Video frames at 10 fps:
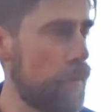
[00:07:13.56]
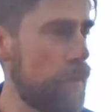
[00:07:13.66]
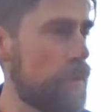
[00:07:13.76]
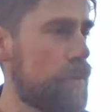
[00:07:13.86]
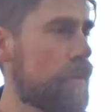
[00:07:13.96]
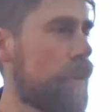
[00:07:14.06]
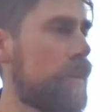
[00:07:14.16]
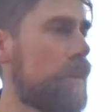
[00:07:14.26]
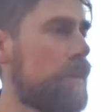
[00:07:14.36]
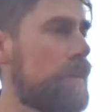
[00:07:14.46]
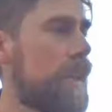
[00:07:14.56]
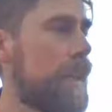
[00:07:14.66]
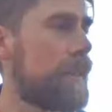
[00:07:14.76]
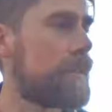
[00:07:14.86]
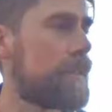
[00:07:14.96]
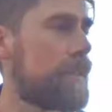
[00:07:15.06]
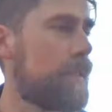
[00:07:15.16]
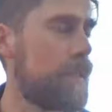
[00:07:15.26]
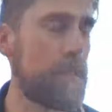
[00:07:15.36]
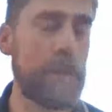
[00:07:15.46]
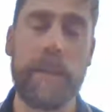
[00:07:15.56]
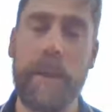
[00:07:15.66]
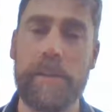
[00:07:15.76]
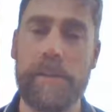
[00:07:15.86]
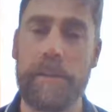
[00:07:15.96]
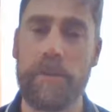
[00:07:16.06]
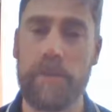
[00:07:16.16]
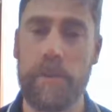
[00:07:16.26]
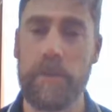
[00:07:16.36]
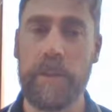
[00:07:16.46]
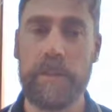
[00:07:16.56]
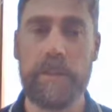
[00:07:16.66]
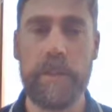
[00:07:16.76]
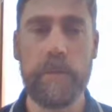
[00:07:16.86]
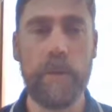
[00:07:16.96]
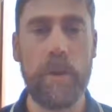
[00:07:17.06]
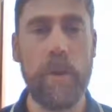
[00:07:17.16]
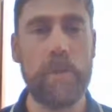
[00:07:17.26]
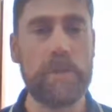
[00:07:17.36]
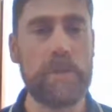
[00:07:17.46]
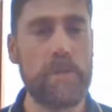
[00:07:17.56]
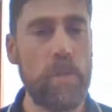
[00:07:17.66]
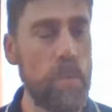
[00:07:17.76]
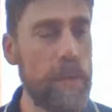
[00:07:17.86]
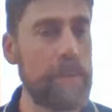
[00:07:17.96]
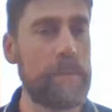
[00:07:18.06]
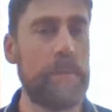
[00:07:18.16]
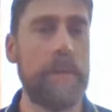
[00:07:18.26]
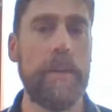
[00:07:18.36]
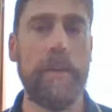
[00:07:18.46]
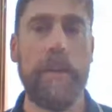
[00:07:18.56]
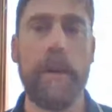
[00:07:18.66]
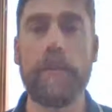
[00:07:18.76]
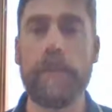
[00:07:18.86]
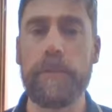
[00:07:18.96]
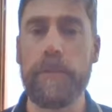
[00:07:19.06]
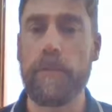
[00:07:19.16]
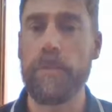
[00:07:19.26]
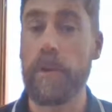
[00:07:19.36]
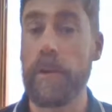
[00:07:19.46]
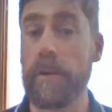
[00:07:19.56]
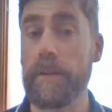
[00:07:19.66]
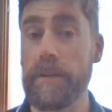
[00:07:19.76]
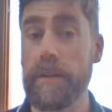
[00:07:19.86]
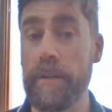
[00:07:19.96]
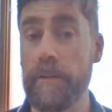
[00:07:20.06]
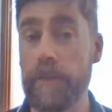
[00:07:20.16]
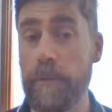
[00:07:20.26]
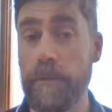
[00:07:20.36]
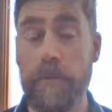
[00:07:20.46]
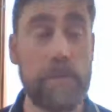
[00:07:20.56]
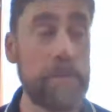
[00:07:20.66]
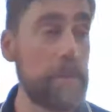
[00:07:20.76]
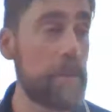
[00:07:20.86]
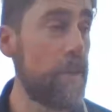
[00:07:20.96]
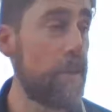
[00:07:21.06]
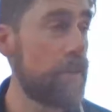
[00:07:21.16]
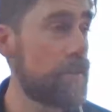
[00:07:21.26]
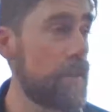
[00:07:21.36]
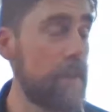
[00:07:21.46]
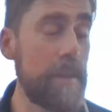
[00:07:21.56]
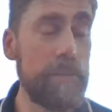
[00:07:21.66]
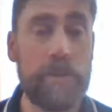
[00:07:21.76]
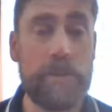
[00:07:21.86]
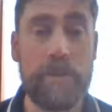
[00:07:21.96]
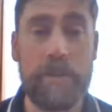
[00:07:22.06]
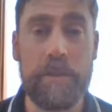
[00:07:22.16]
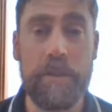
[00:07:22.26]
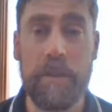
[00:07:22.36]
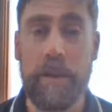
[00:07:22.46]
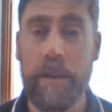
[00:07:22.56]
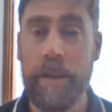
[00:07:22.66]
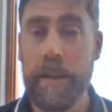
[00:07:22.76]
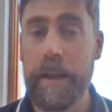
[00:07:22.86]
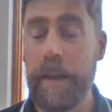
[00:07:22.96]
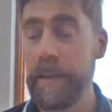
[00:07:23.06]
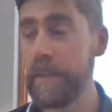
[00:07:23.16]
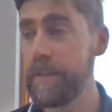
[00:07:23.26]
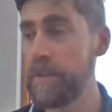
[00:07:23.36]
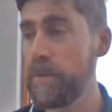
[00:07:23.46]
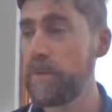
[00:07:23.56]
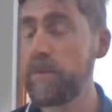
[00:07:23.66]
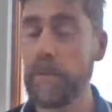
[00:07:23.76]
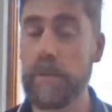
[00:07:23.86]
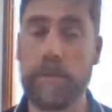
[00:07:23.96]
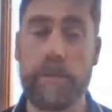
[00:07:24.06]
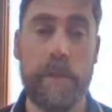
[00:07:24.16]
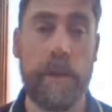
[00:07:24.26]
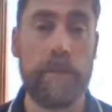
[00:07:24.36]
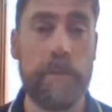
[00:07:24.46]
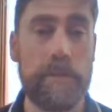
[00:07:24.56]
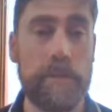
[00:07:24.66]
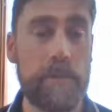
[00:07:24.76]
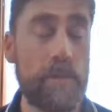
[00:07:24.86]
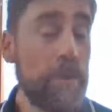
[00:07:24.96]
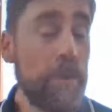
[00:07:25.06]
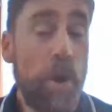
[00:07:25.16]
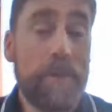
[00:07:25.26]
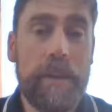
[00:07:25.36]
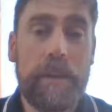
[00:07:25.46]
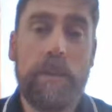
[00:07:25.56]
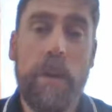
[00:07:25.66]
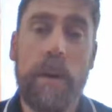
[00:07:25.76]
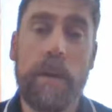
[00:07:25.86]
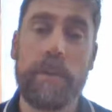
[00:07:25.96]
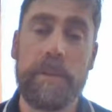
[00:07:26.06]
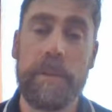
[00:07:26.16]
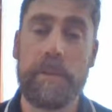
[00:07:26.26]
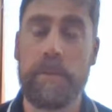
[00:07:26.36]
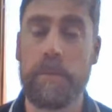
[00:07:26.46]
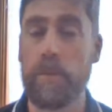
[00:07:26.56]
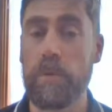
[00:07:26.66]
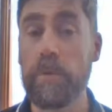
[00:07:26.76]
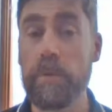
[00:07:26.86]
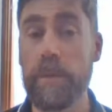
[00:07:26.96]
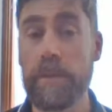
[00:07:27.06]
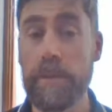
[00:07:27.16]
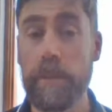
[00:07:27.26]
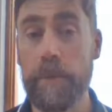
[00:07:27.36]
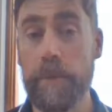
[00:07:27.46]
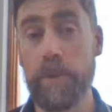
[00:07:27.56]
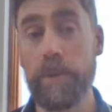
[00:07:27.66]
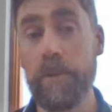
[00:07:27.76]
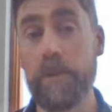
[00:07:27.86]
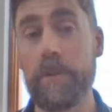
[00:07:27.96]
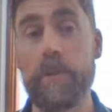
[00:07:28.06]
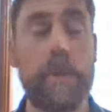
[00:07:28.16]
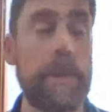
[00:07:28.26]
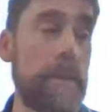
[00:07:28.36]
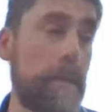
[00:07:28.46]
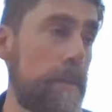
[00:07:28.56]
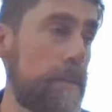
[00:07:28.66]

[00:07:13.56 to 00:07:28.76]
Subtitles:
what you're going to test the pH levels on. You can see we've got a whole suite of different products here, from milk to Coke to lemon juice to cleaners, all sorts of stuff. You're not going to have time to test them, but it's up to you to pick